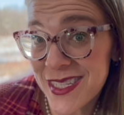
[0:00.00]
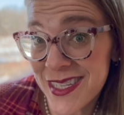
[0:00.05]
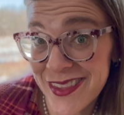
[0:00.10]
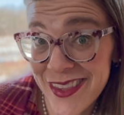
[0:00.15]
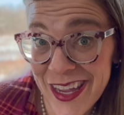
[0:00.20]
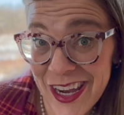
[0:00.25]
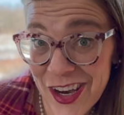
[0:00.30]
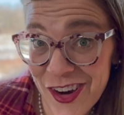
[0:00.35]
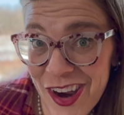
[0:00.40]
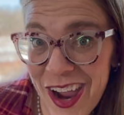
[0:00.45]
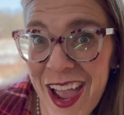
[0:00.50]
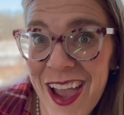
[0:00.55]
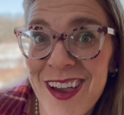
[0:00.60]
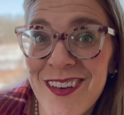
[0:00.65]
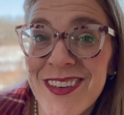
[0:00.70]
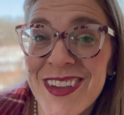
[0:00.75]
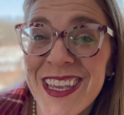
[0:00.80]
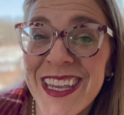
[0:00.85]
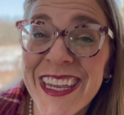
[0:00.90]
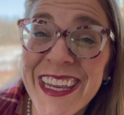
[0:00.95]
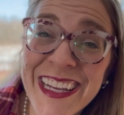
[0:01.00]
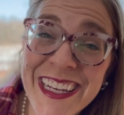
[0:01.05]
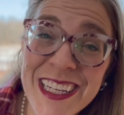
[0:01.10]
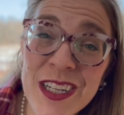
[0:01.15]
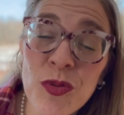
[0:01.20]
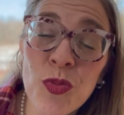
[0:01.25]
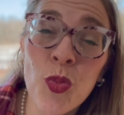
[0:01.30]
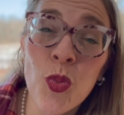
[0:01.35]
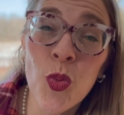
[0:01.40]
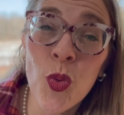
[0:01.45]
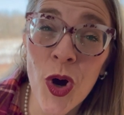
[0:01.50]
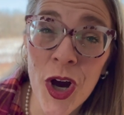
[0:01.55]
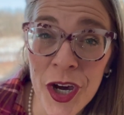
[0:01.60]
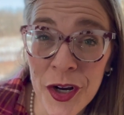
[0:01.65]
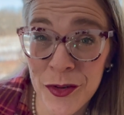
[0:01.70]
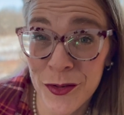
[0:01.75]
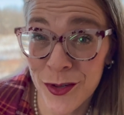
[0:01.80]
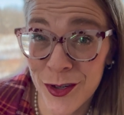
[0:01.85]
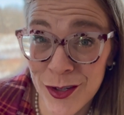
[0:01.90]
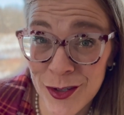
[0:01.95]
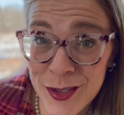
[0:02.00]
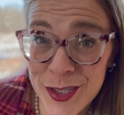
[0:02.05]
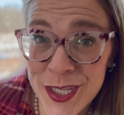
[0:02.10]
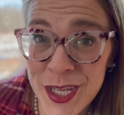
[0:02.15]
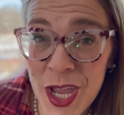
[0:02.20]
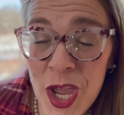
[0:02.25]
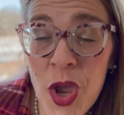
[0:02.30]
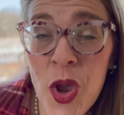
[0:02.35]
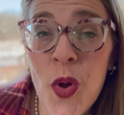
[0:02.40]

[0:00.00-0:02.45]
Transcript: in there have heated waterers.